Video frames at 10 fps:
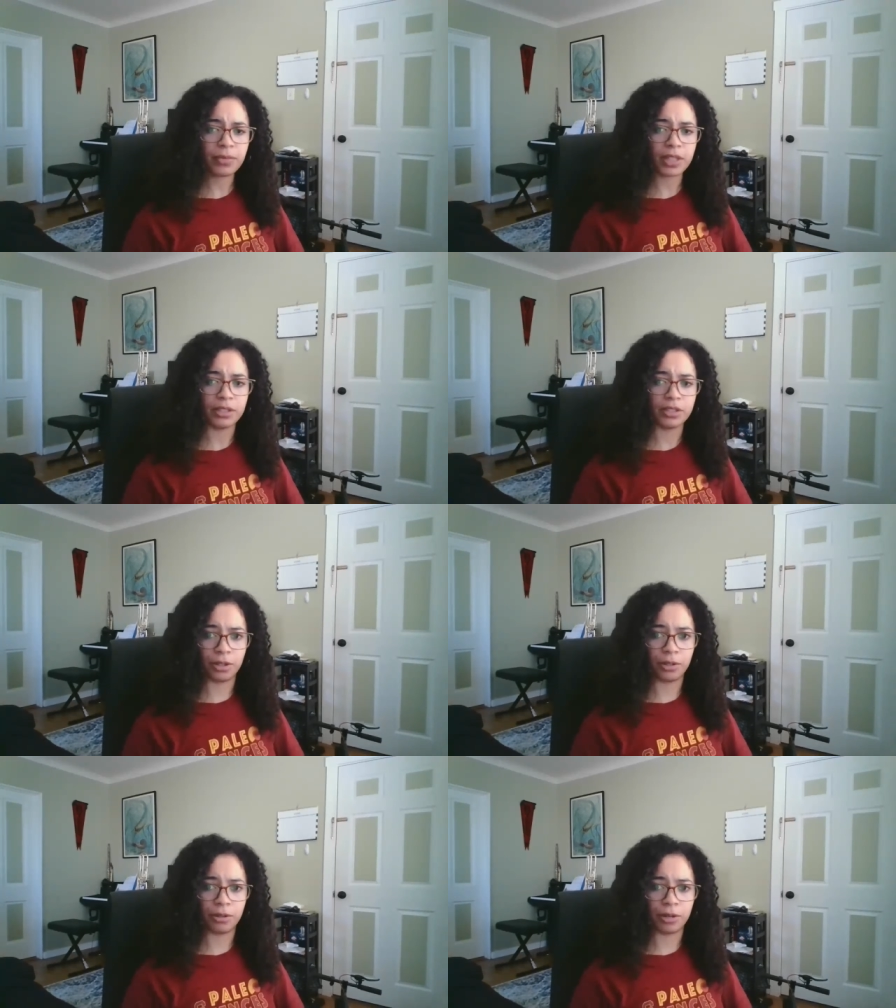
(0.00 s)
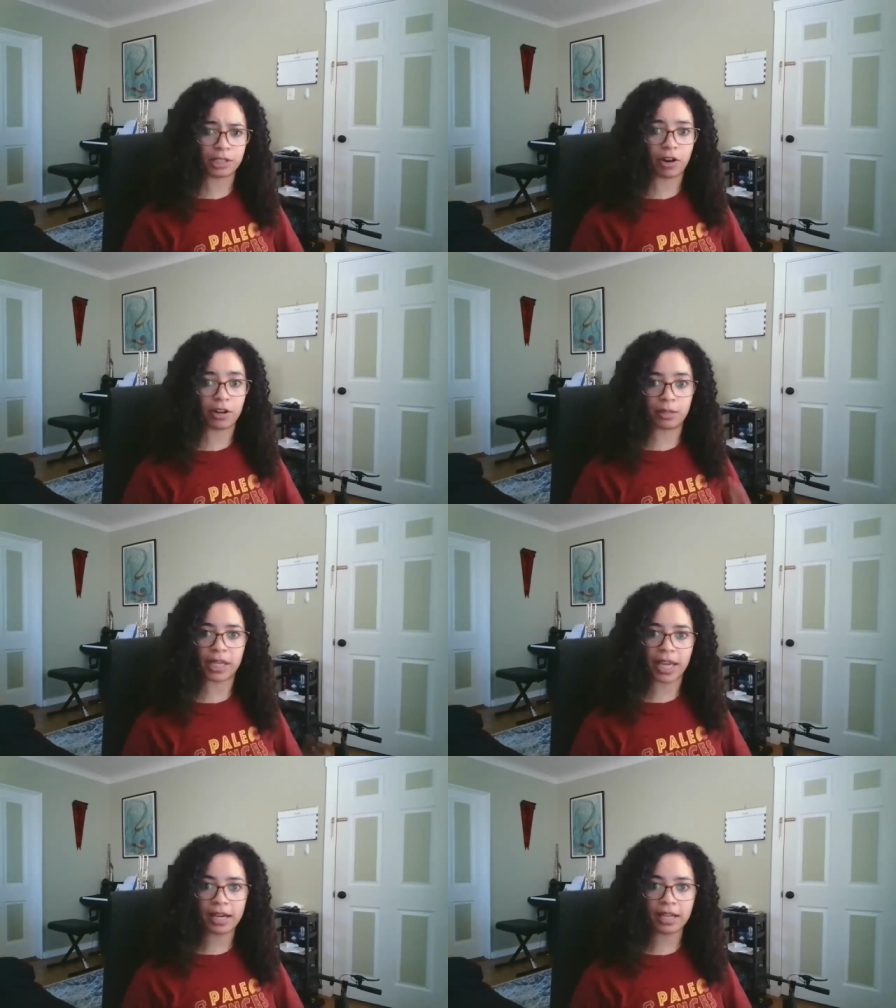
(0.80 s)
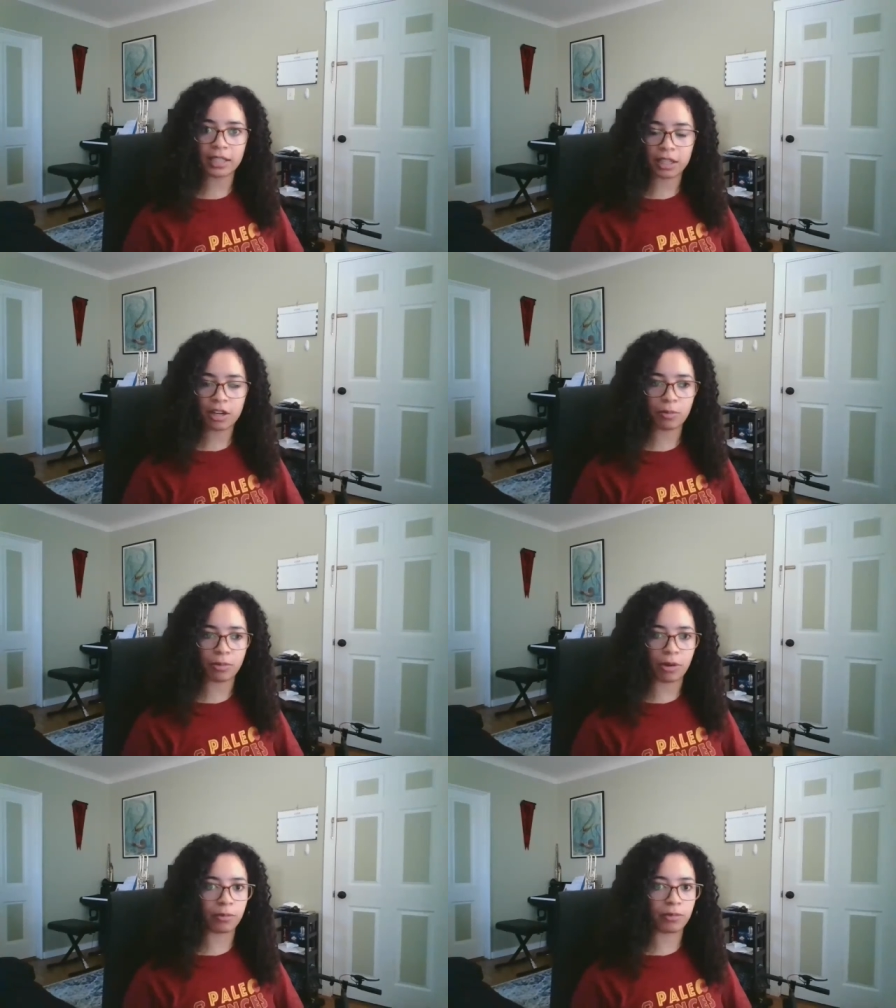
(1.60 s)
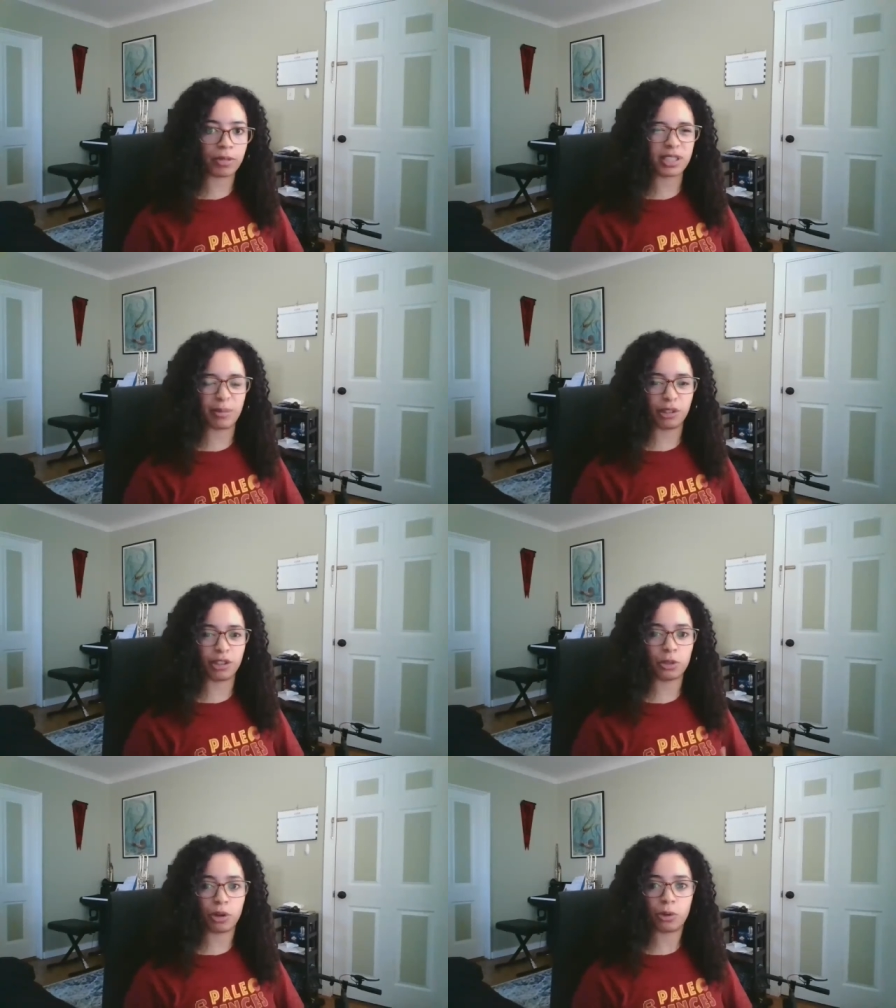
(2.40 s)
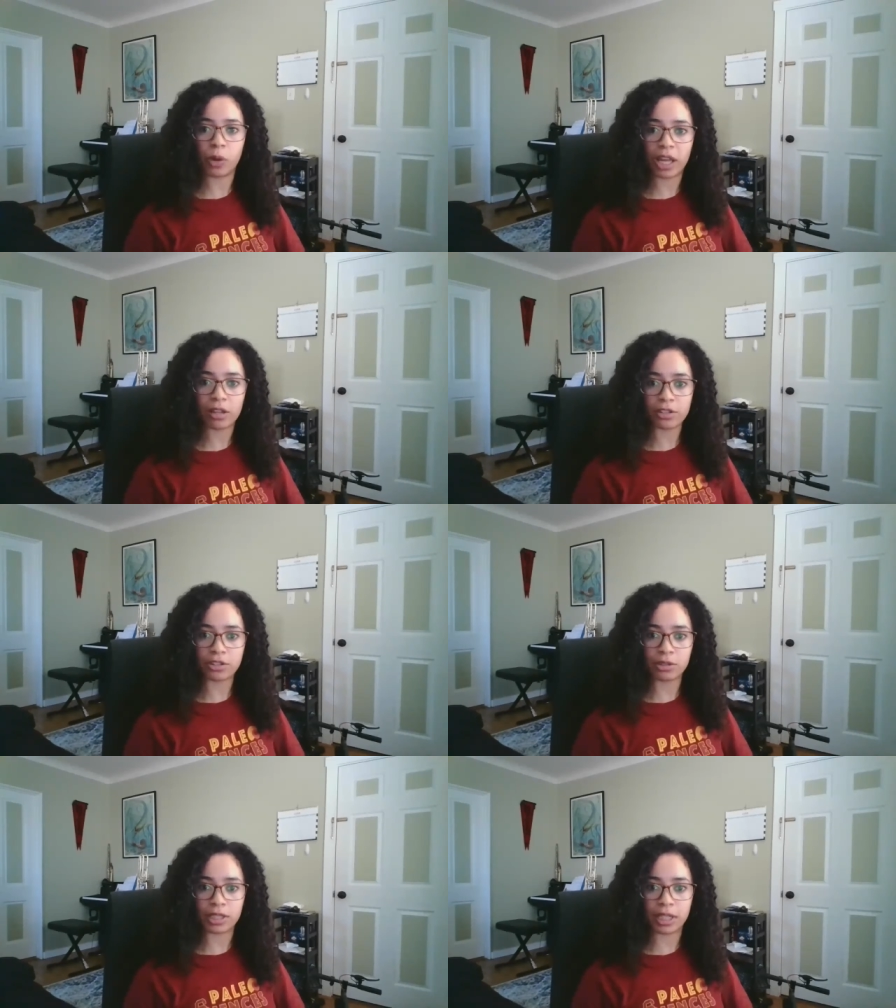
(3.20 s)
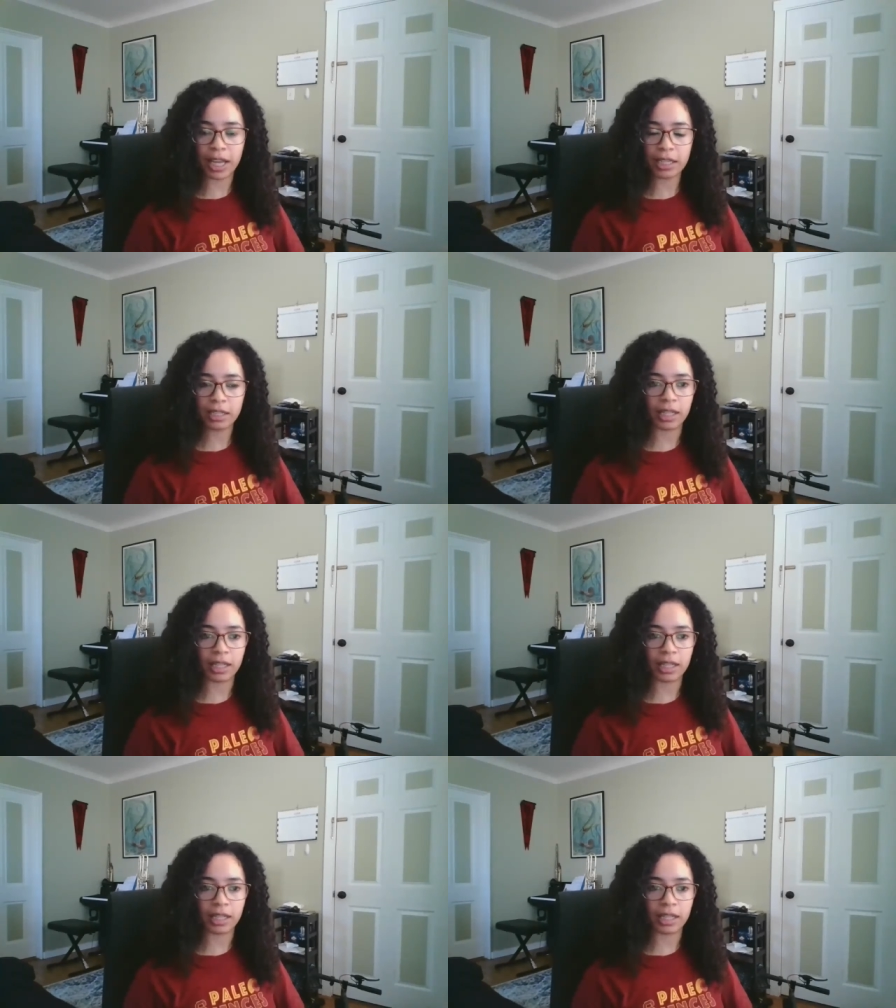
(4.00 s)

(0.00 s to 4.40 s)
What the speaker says: So as far as the mechanics go, probably similar to what whales do today.